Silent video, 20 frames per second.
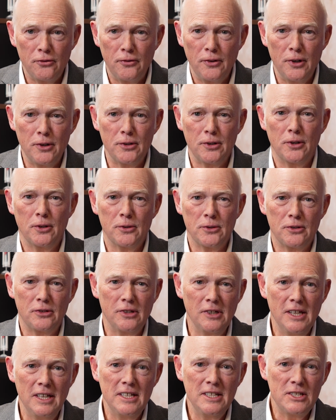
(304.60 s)
photos,
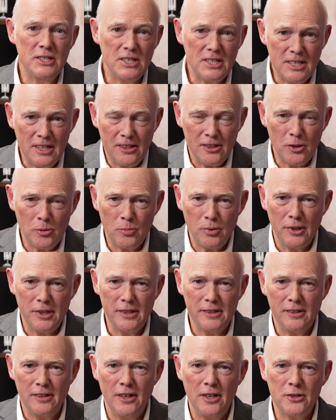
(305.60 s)

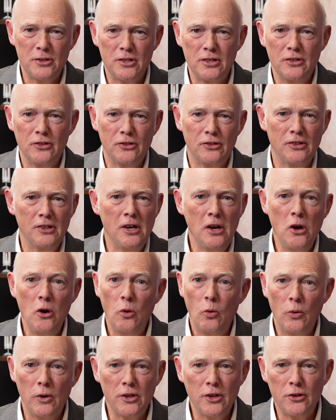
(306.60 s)
celebrate launches,
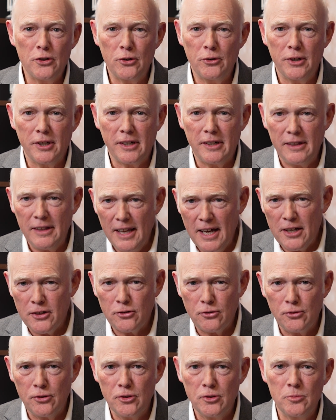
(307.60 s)
whether they're in
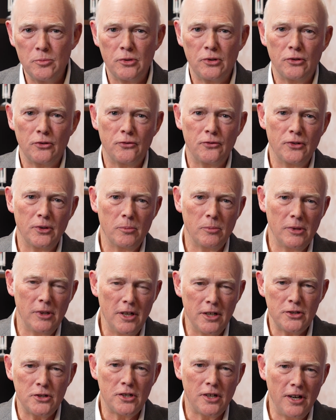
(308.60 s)
classrooms or from
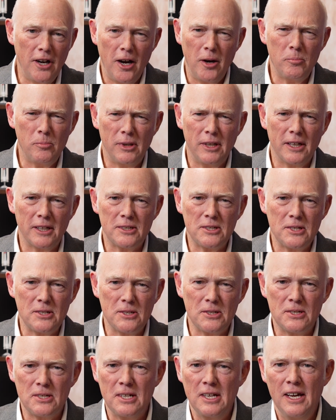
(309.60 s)
launch
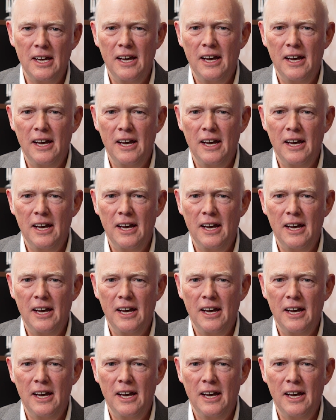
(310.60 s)
complexes.